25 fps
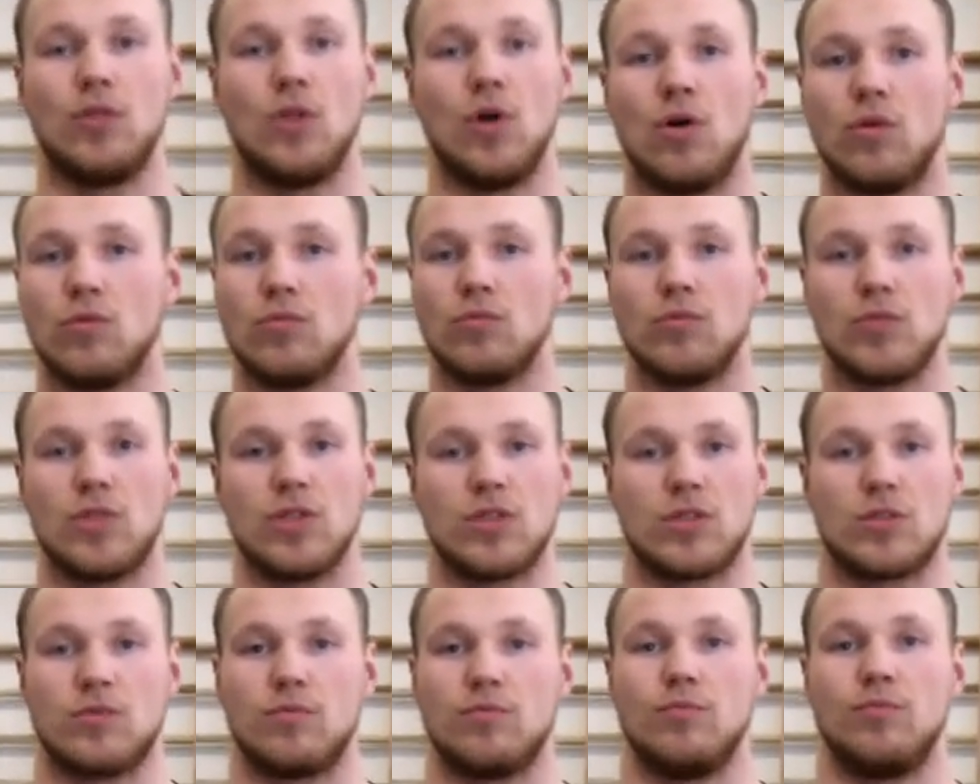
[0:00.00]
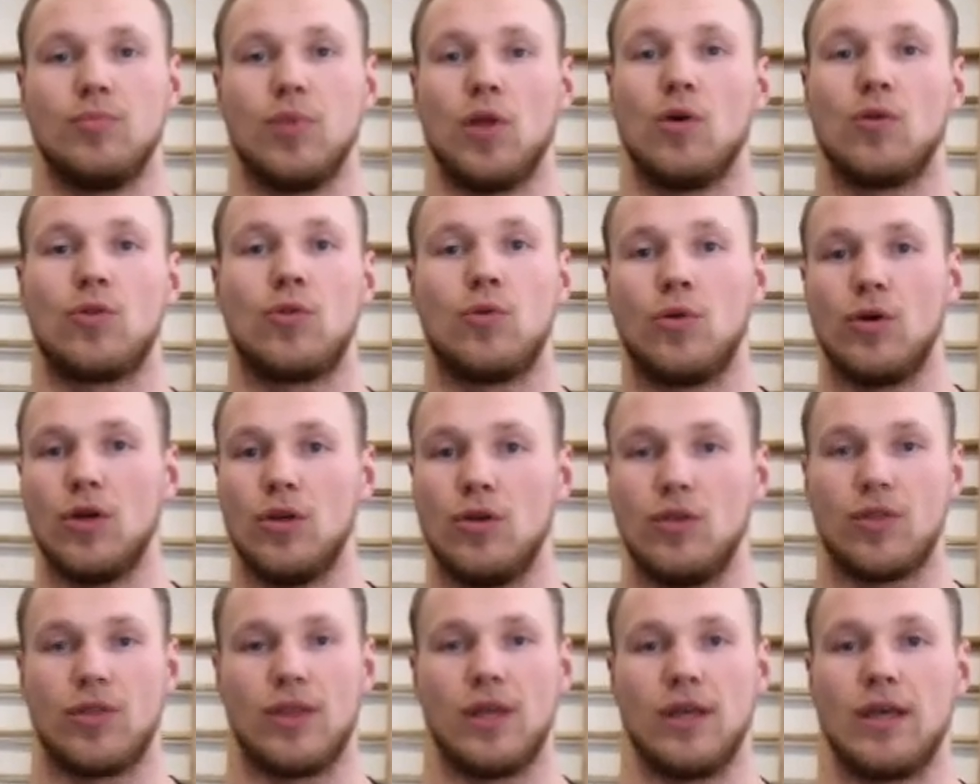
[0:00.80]
Don't just blow through
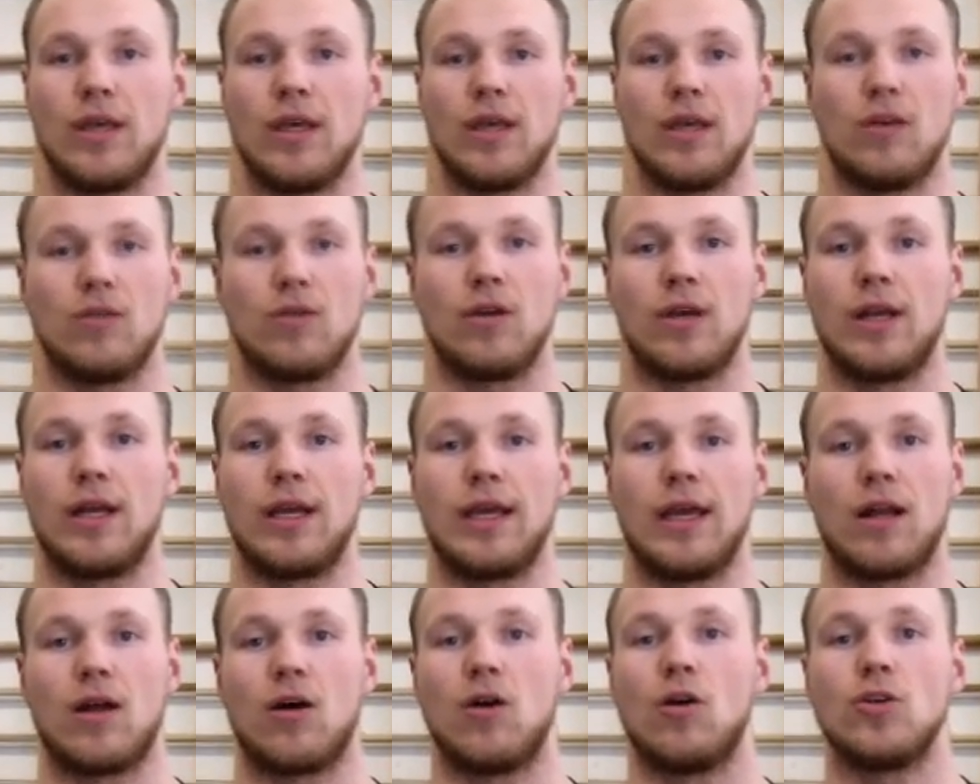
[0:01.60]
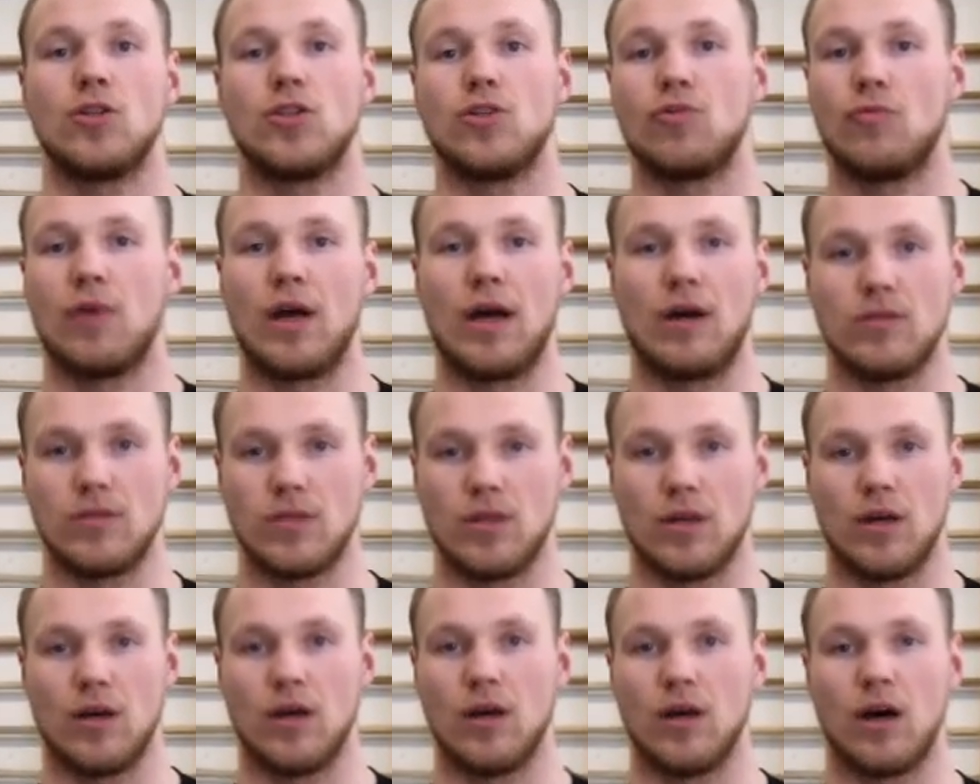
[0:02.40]
it, you thinking you're gonna get 100
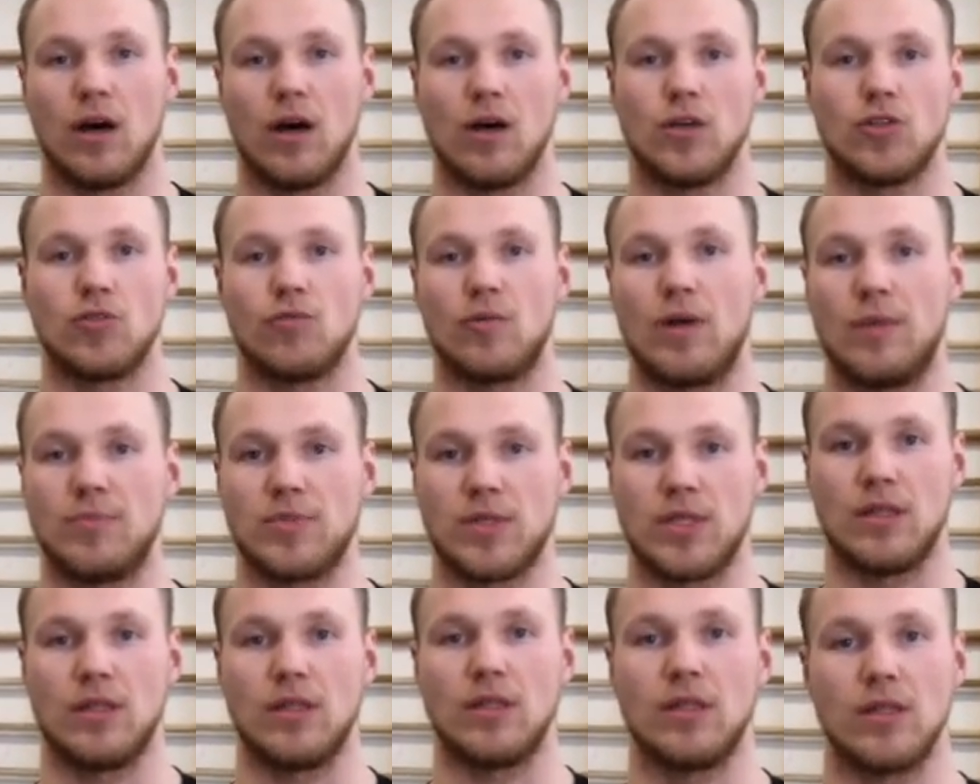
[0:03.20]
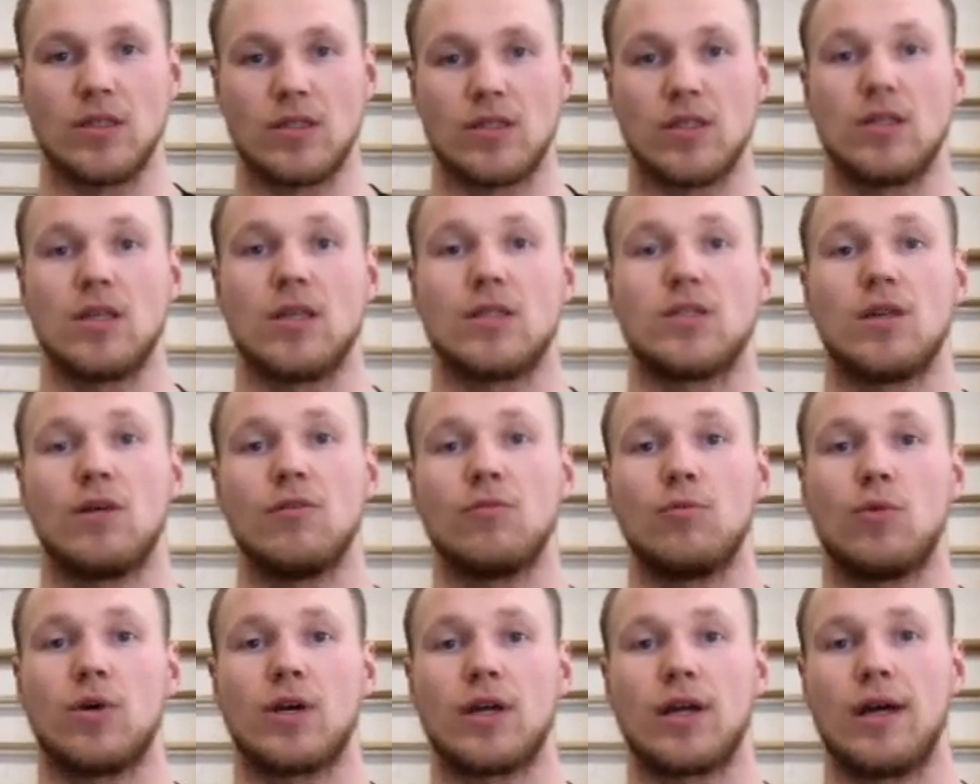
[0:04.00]
reps in. This is a
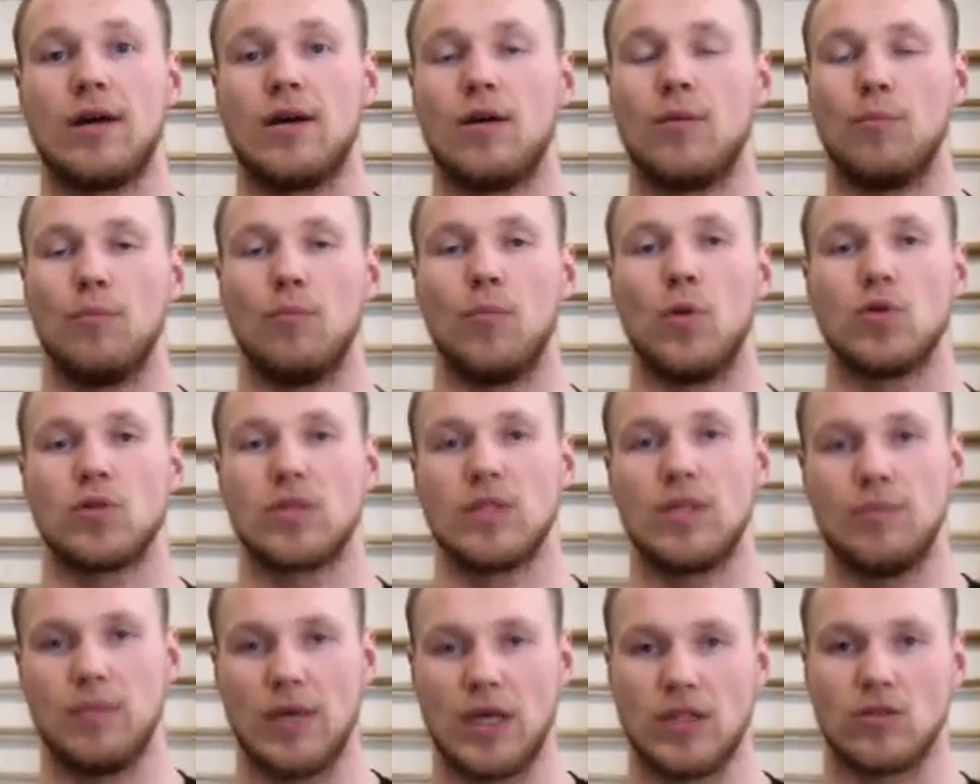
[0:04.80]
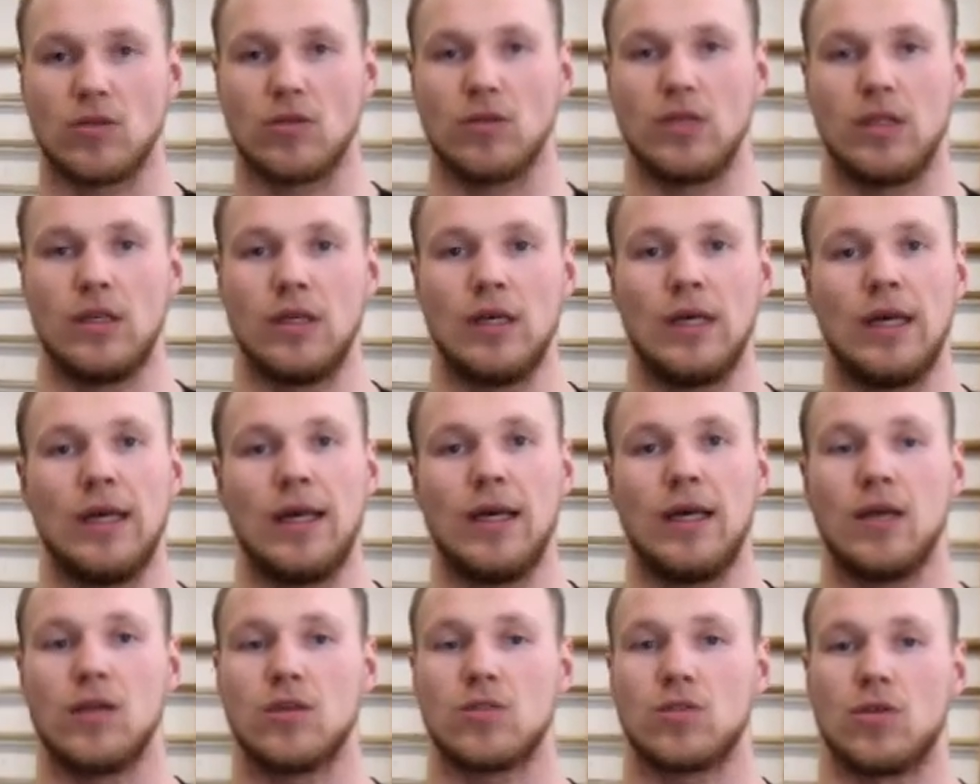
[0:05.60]
tough workout, mostly mentally.
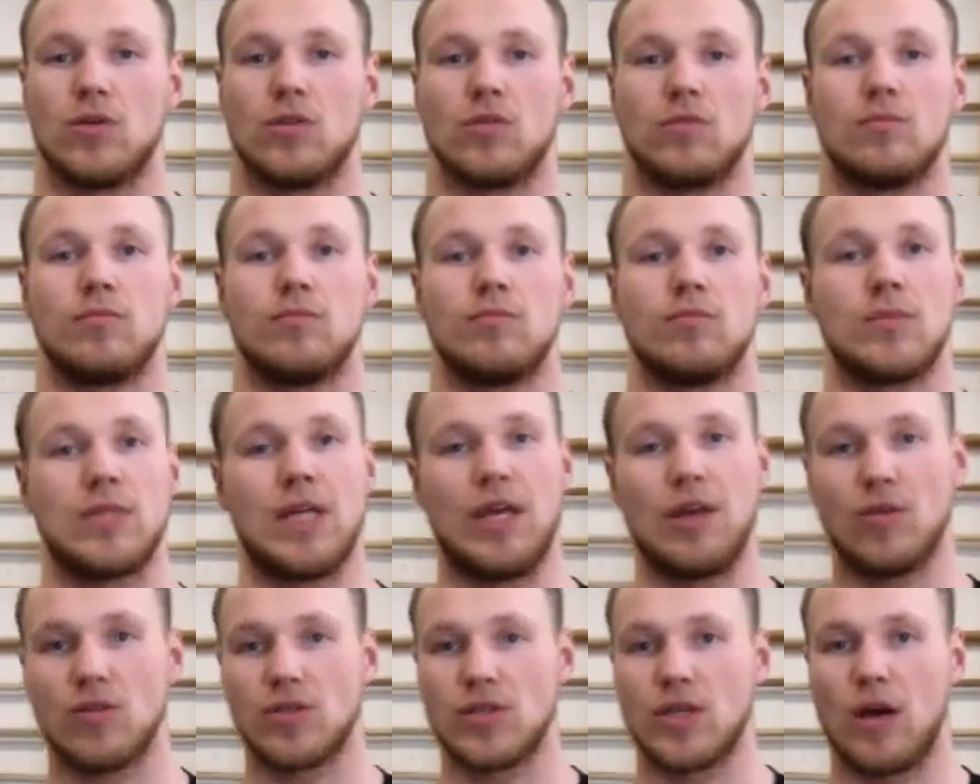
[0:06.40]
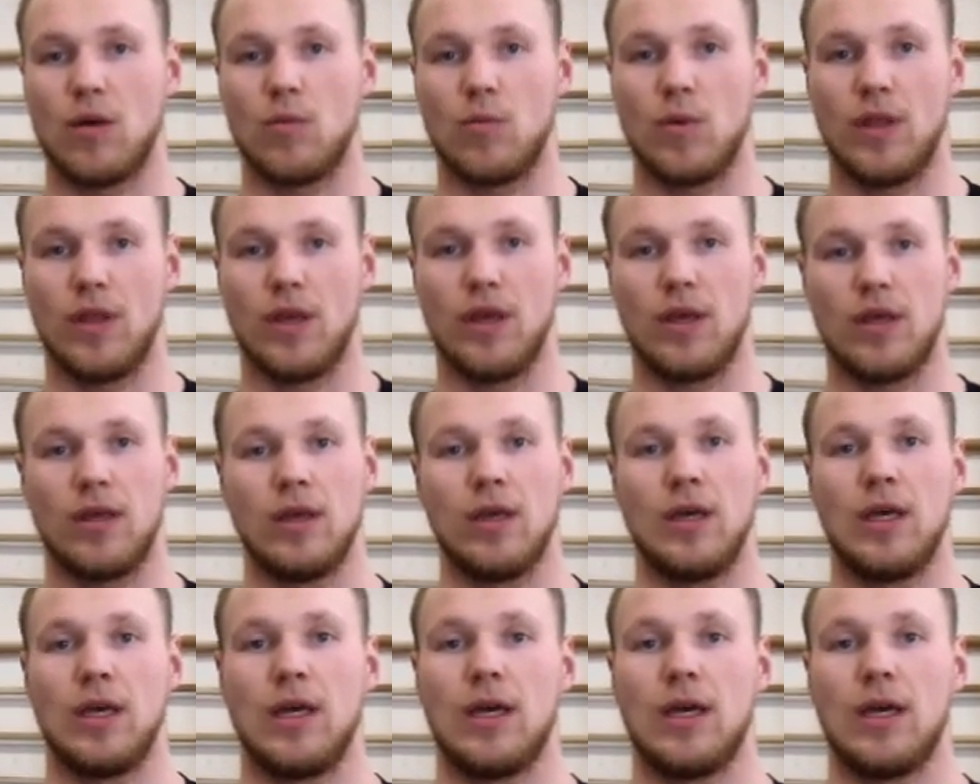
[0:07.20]
So take your time with it.